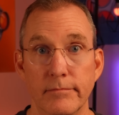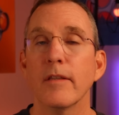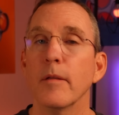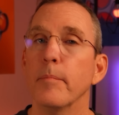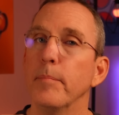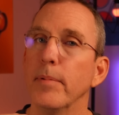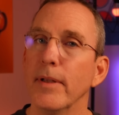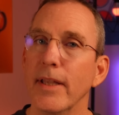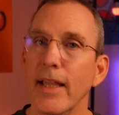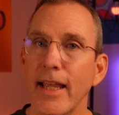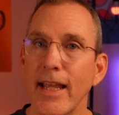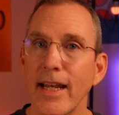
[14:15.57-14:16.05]

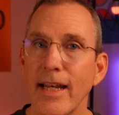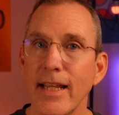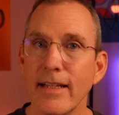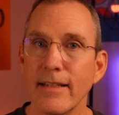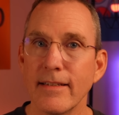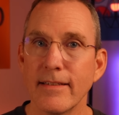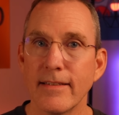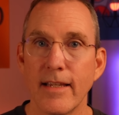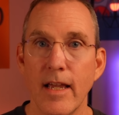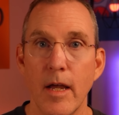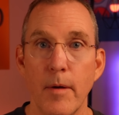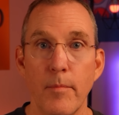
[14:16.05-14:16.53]
The
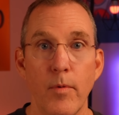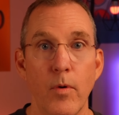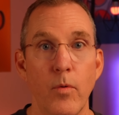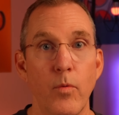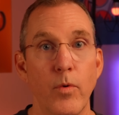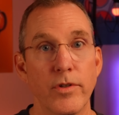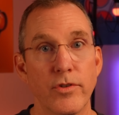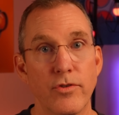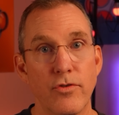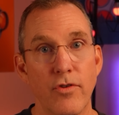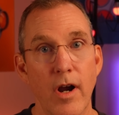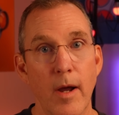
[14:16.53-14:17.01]
planning step
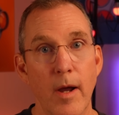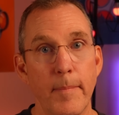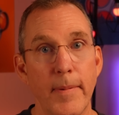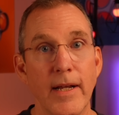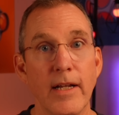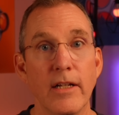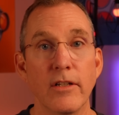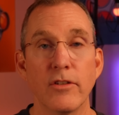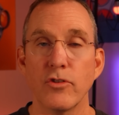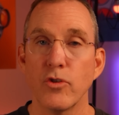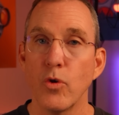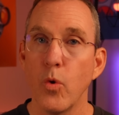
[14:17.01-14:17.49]
was
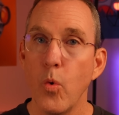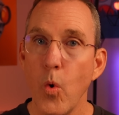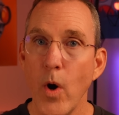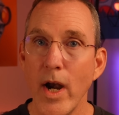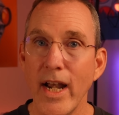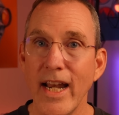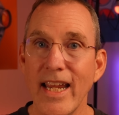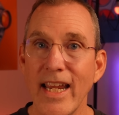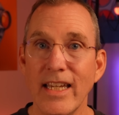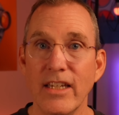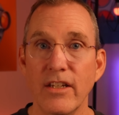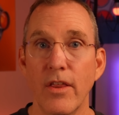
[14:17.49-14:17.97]
dropping
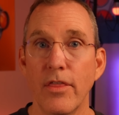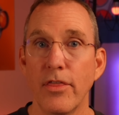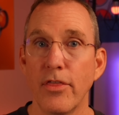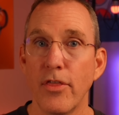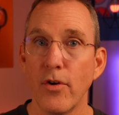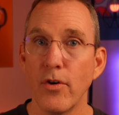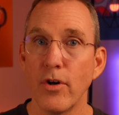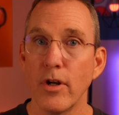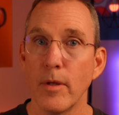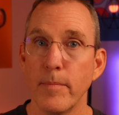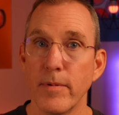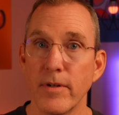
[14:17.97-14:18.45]
20 to
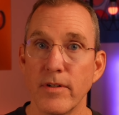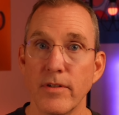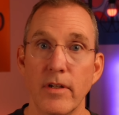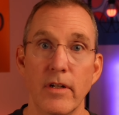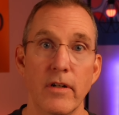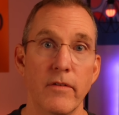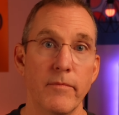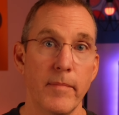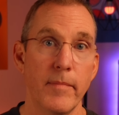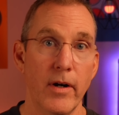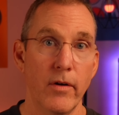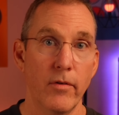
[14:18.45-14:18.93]

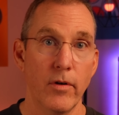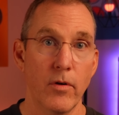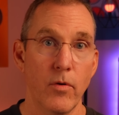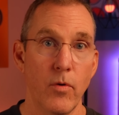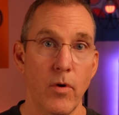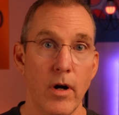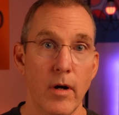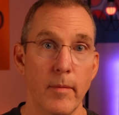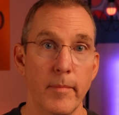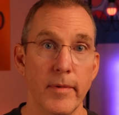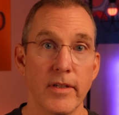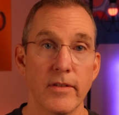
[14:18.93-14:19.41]
30% of my
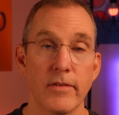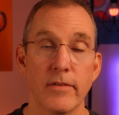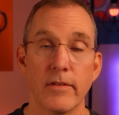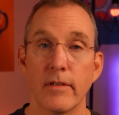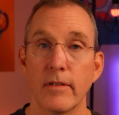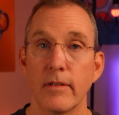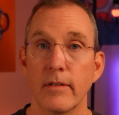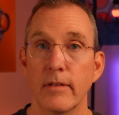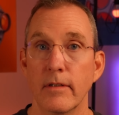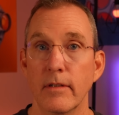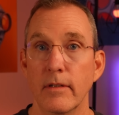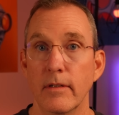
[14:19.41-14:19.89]

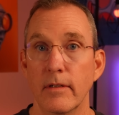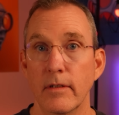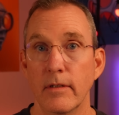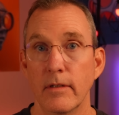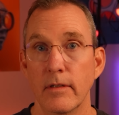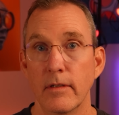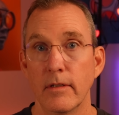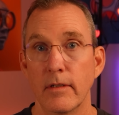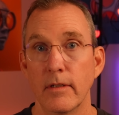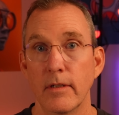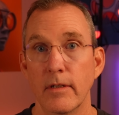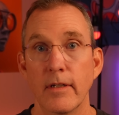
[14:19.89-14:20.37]
requirements.
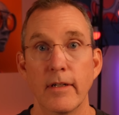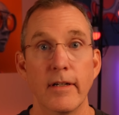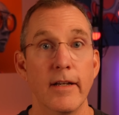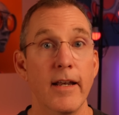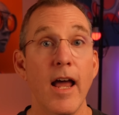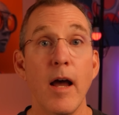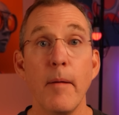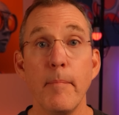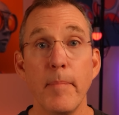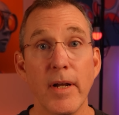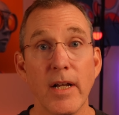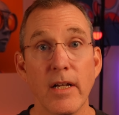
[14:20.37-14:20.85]

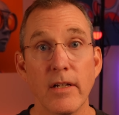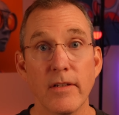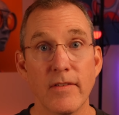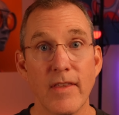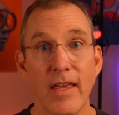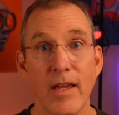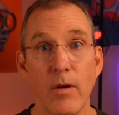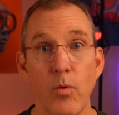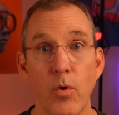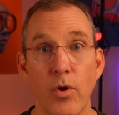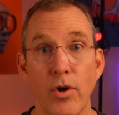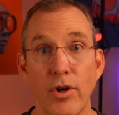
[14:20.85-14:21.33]
Not because
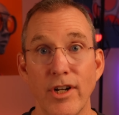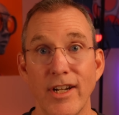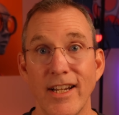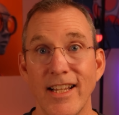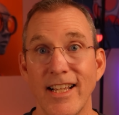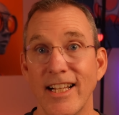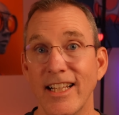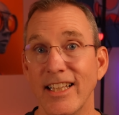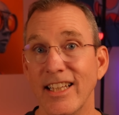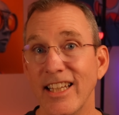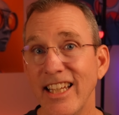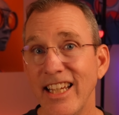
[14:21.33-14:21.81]
they weren't
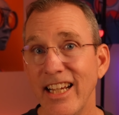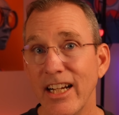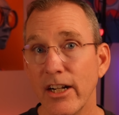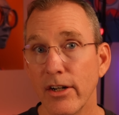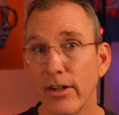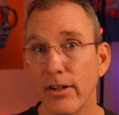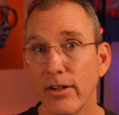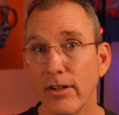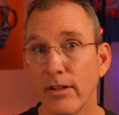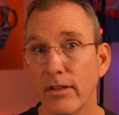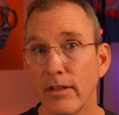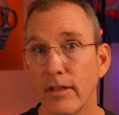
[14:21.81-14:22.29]

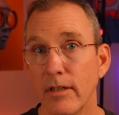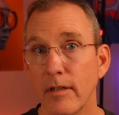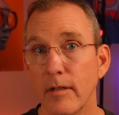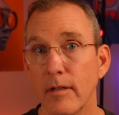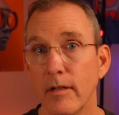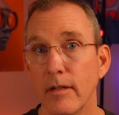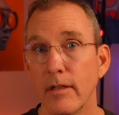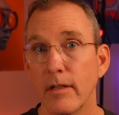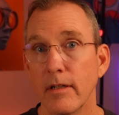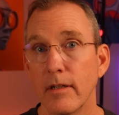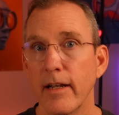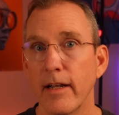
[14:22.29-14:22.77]
clear,
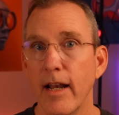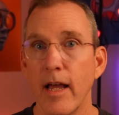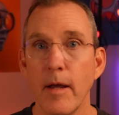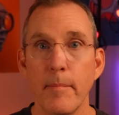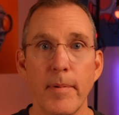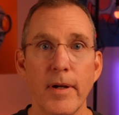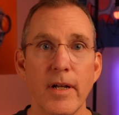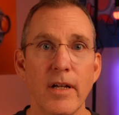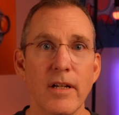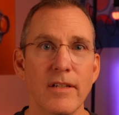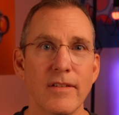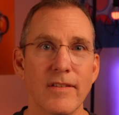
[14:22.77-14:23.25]

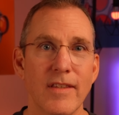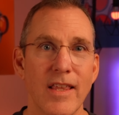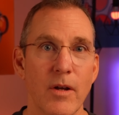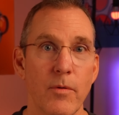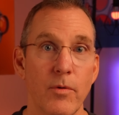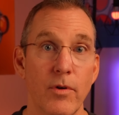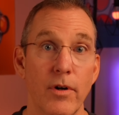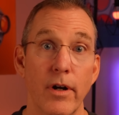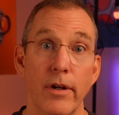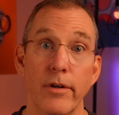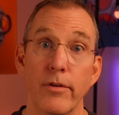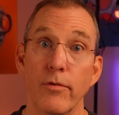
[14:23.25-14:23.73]
not because
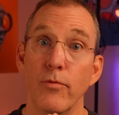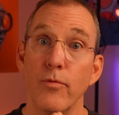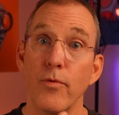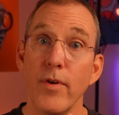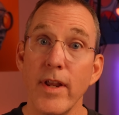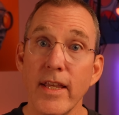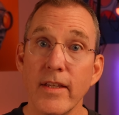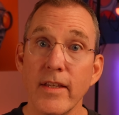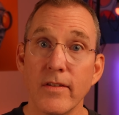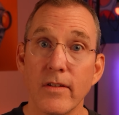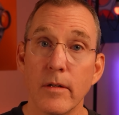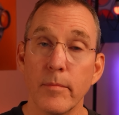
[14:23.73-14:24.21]
they were
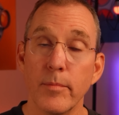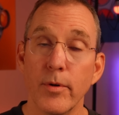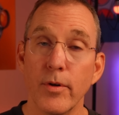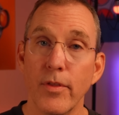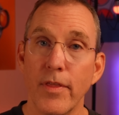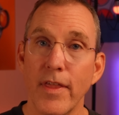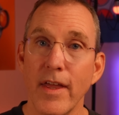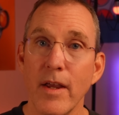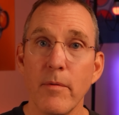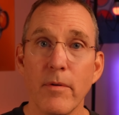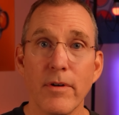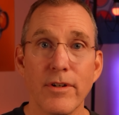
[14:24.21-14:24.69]

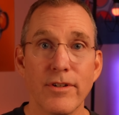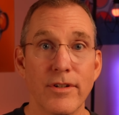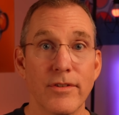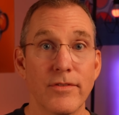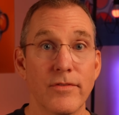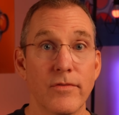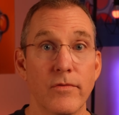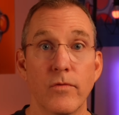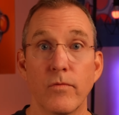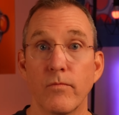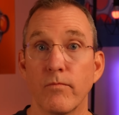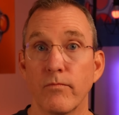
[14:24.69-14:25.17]
unreasonable, they were
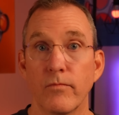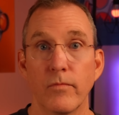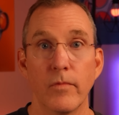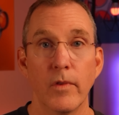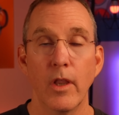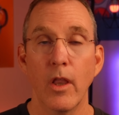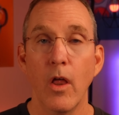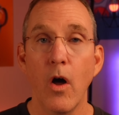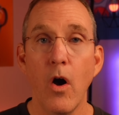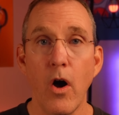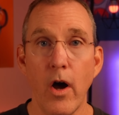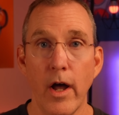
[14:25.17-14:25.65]
just
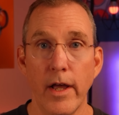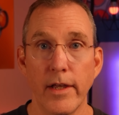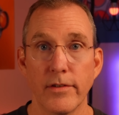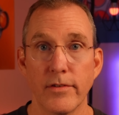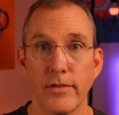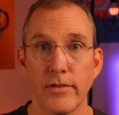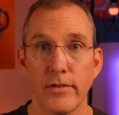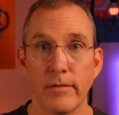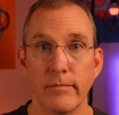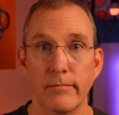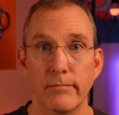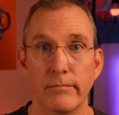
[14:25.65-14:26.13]

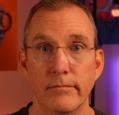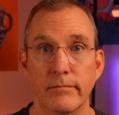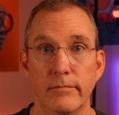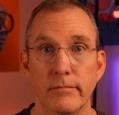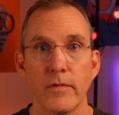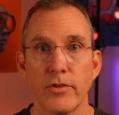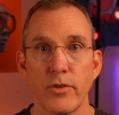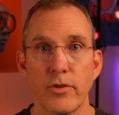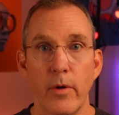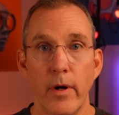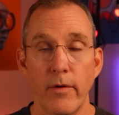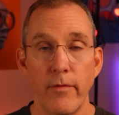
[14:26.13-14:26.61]
lost.
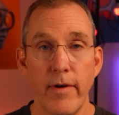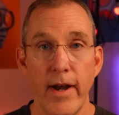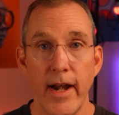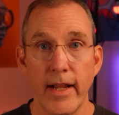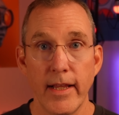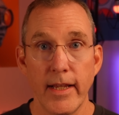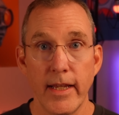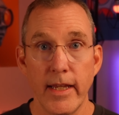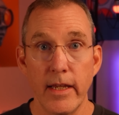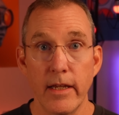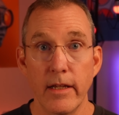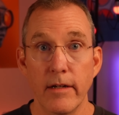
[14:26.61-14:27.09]
So I
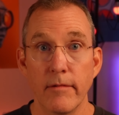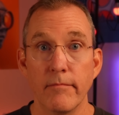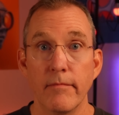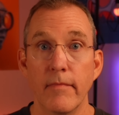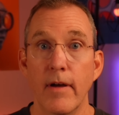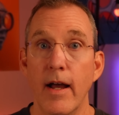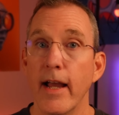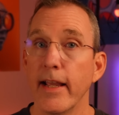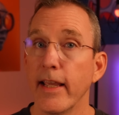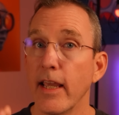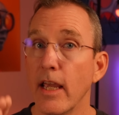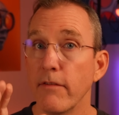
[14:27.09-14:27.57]
ran it again.
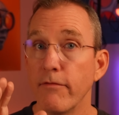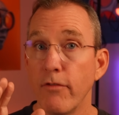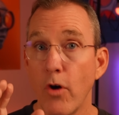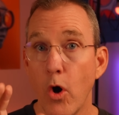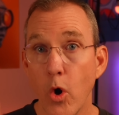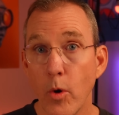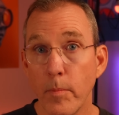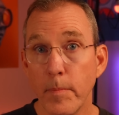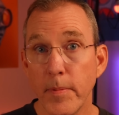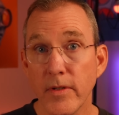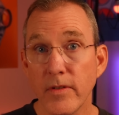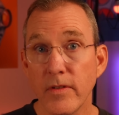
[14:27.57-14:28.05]
I gave
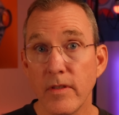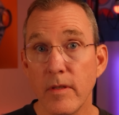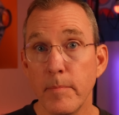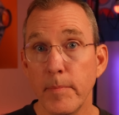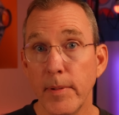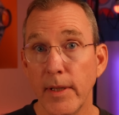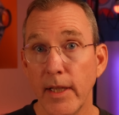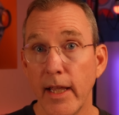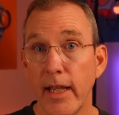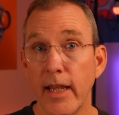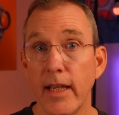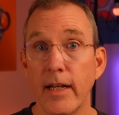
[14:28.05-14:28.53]
Opus the
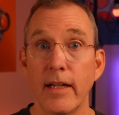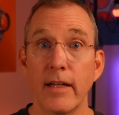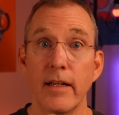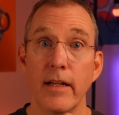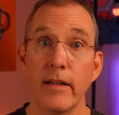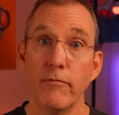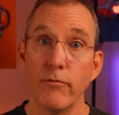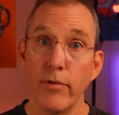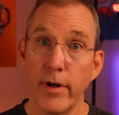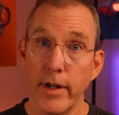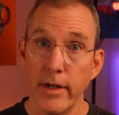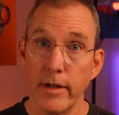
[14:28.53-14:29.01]
plan
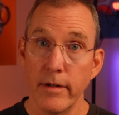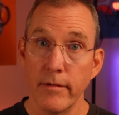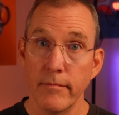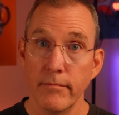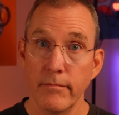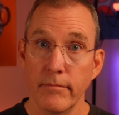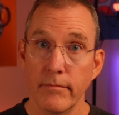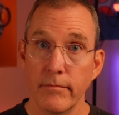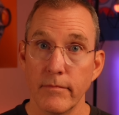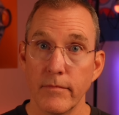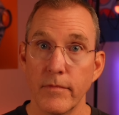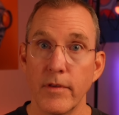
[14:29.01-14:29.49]
it had
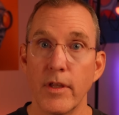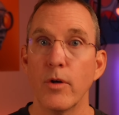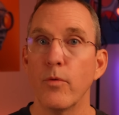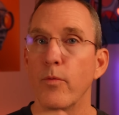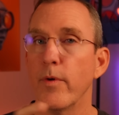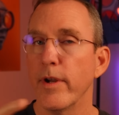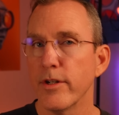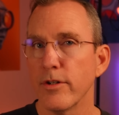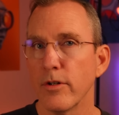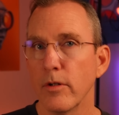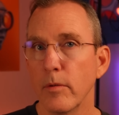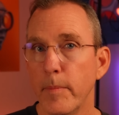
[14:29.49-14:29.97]
written, the
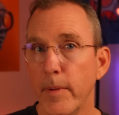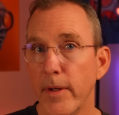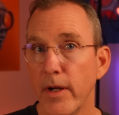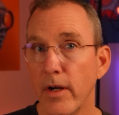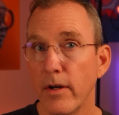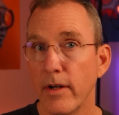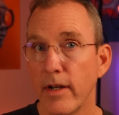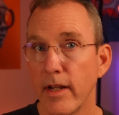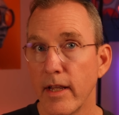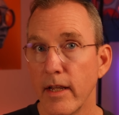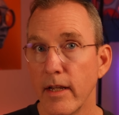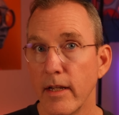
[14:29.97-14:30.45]
original
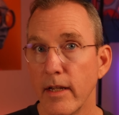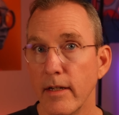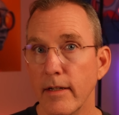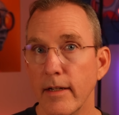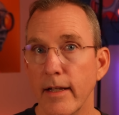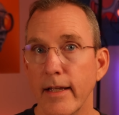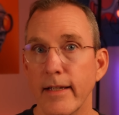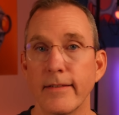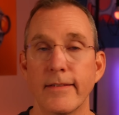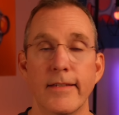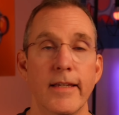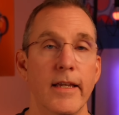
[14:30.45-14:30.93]

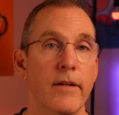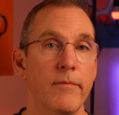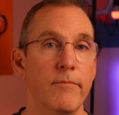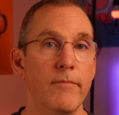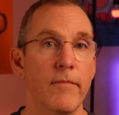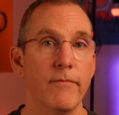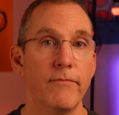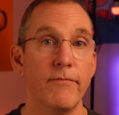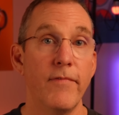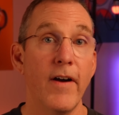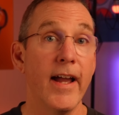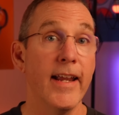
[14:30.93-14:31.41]
PRD, and
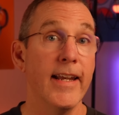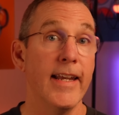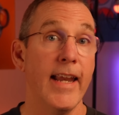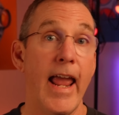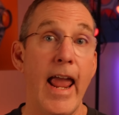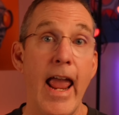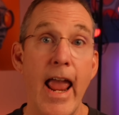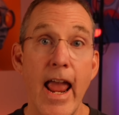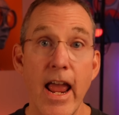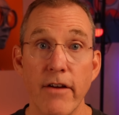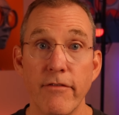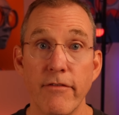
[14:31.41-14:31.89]
said, find
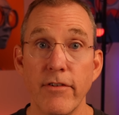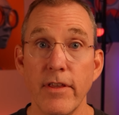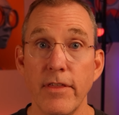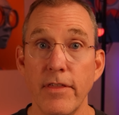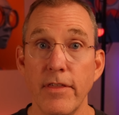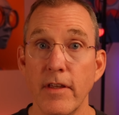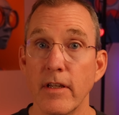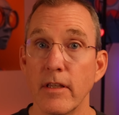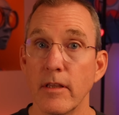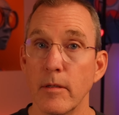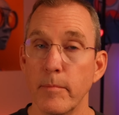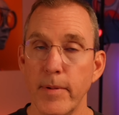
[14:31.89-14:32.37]

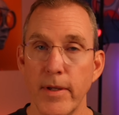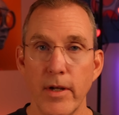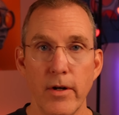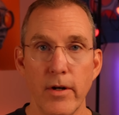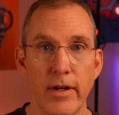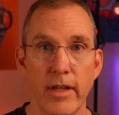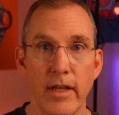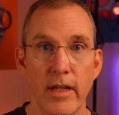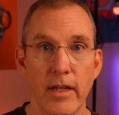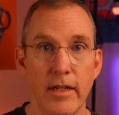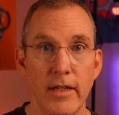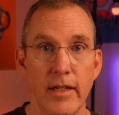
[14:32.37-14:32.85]
everything in the
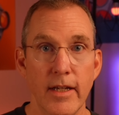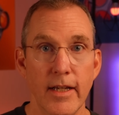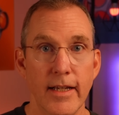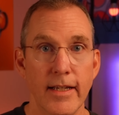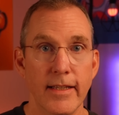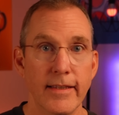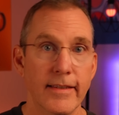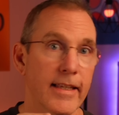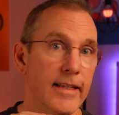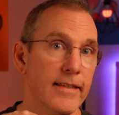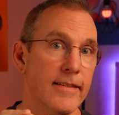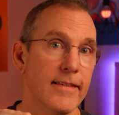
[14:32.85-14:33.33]
PRD
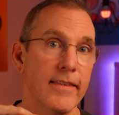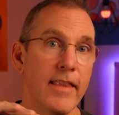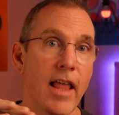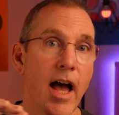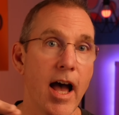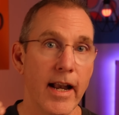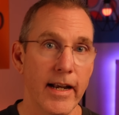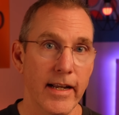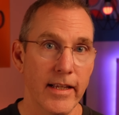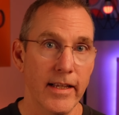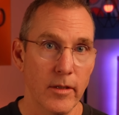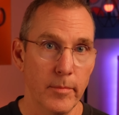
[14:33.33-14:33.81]
that's
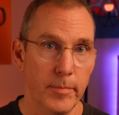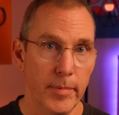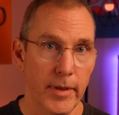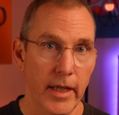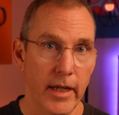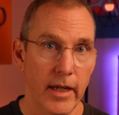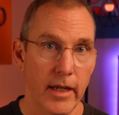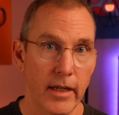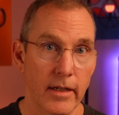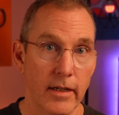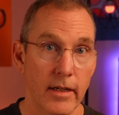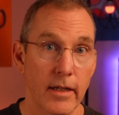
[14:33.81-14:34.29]
not in the
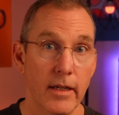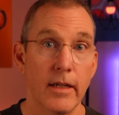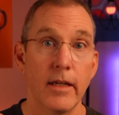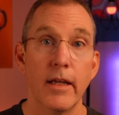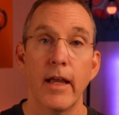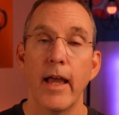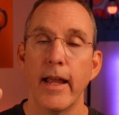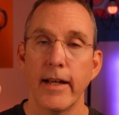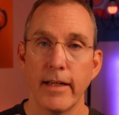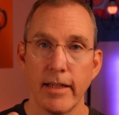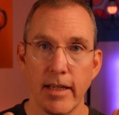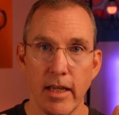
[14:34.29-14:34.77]
plan
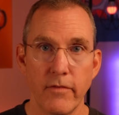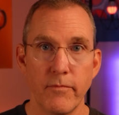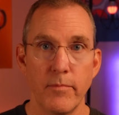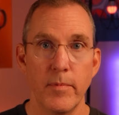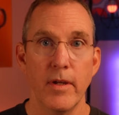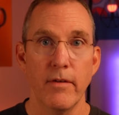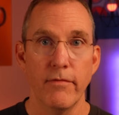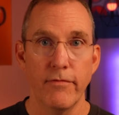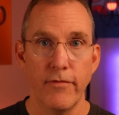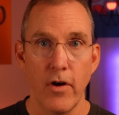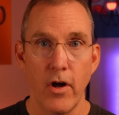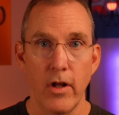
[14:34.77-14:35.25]
and give
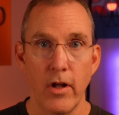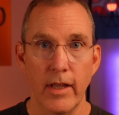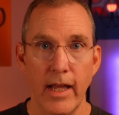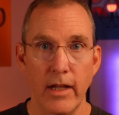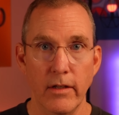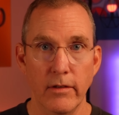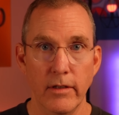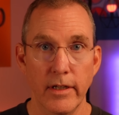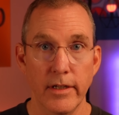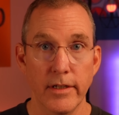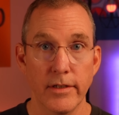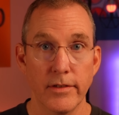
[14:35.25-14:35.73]
me a
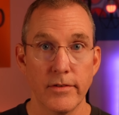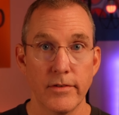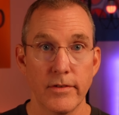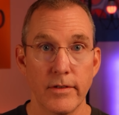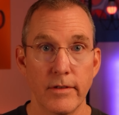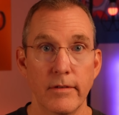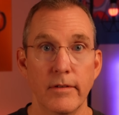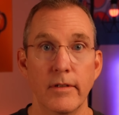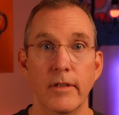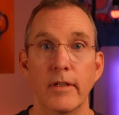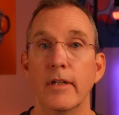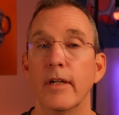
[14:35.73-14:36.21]
fallout
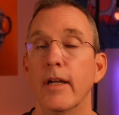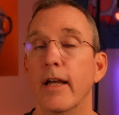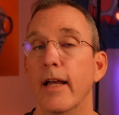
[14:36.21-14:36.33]
list.